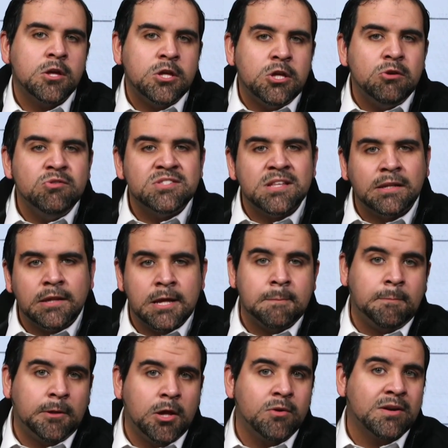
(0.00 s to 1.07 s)
Use the link
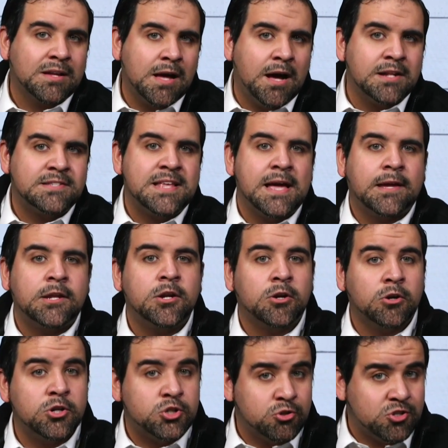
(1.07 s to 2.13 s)
below to contact and
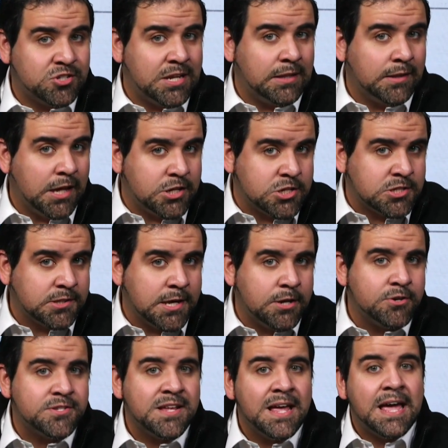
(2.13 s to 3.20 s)
urge your state
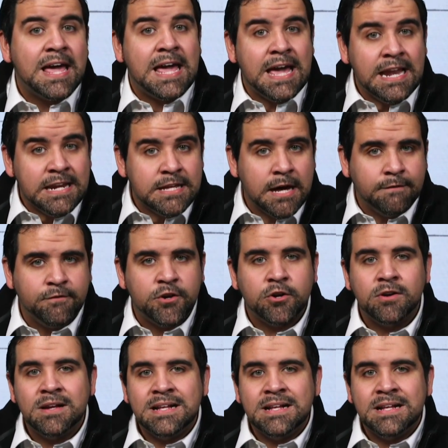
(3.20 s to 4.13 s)
legislators and governor